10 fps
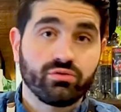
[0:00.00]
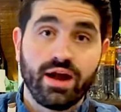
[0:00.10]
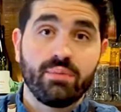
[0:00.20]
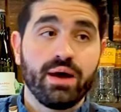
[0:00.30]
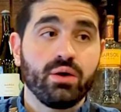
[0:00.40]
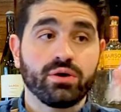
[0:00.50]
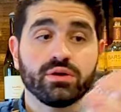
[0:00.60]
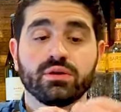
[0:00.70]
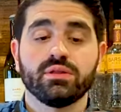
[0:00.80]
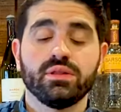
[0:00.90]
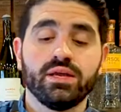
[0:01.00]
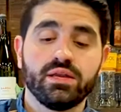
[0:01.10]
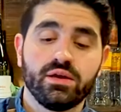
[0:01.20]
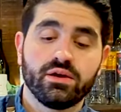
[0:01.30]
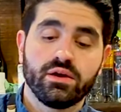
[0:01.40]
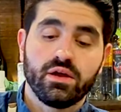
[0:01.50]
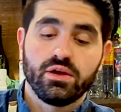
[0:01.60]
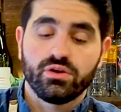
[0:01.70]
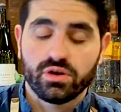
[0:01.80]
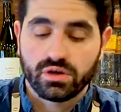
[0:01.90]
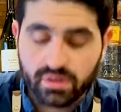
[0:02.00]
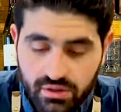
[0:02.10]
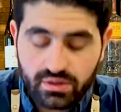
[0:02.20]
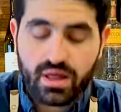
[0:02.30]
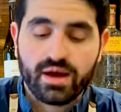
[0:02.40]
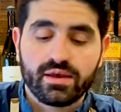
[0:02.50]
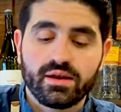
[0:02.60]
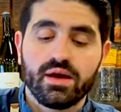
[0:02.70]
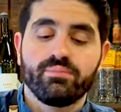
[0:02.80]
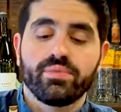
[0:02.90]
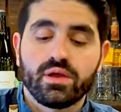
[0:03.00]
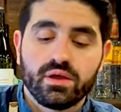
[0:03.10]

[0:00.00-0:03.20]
Grab our lid here. You're gonna lock it up,